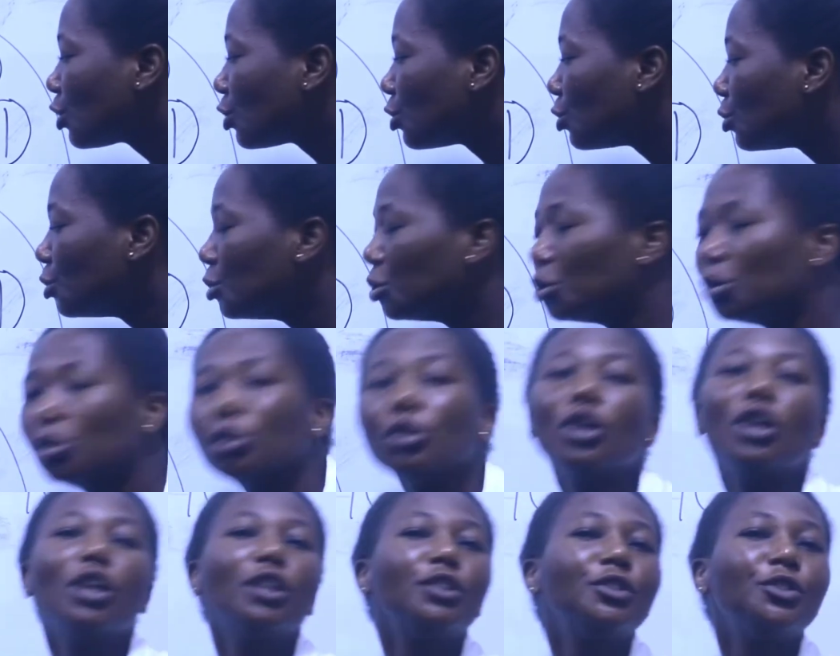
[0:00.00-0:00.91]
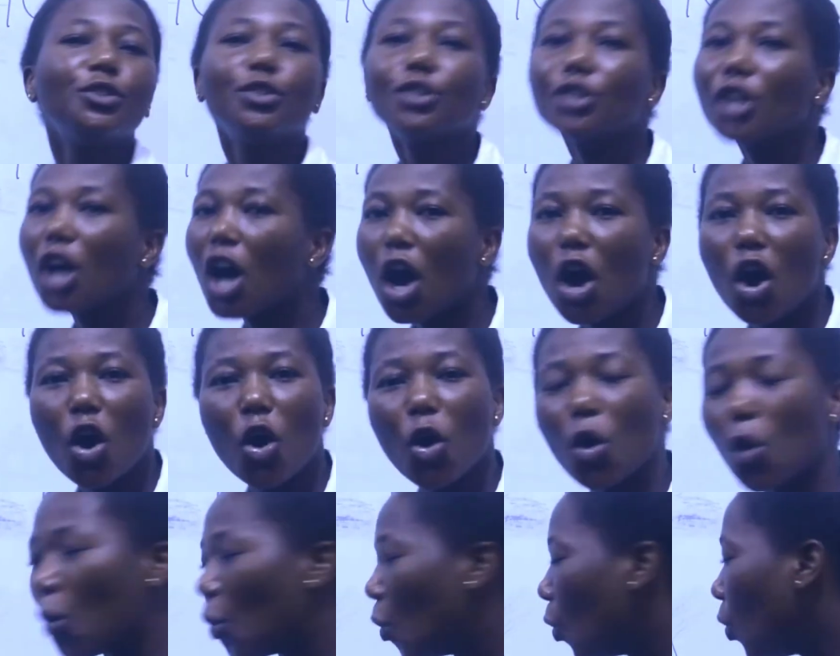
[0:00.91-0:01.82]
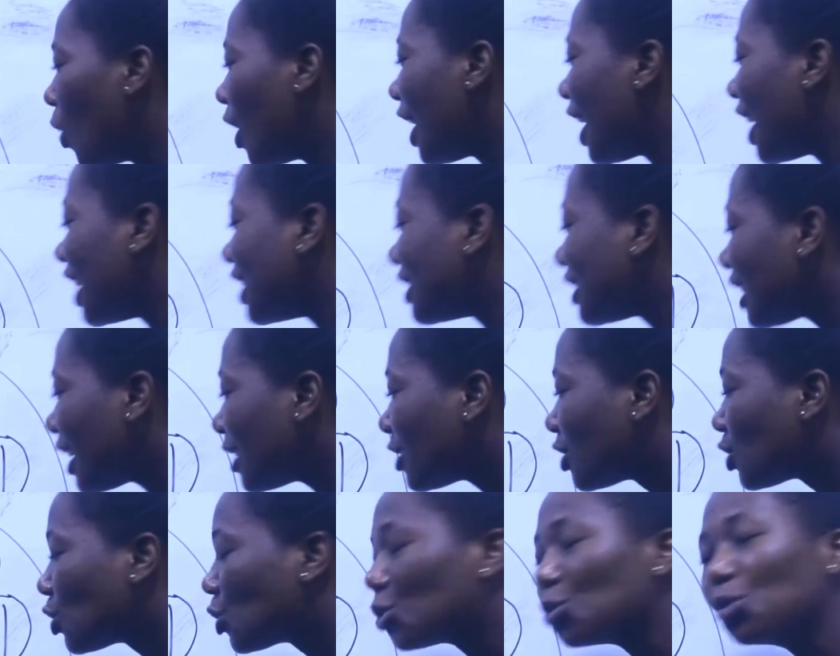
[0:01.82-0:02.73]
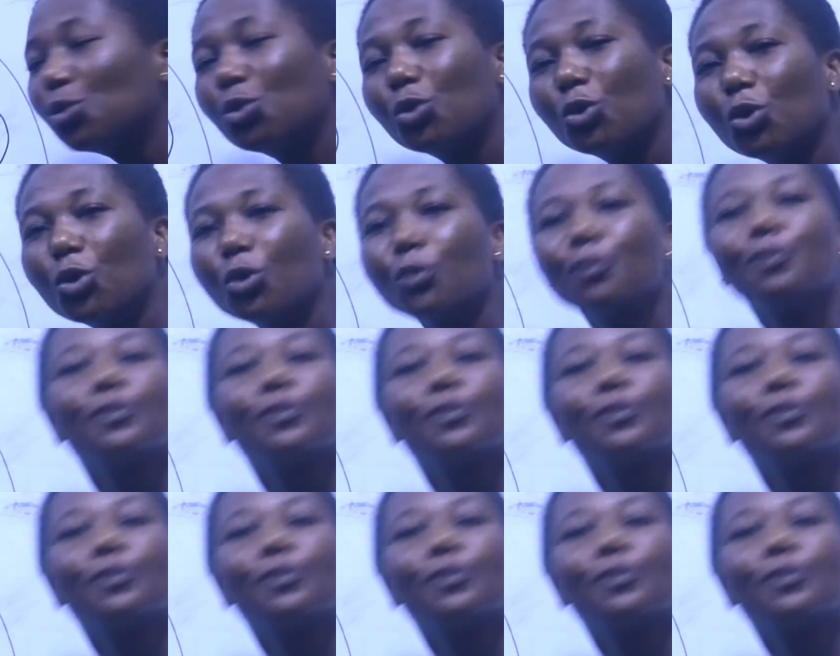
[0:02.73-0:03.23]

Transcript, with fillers: two? No. Is this two?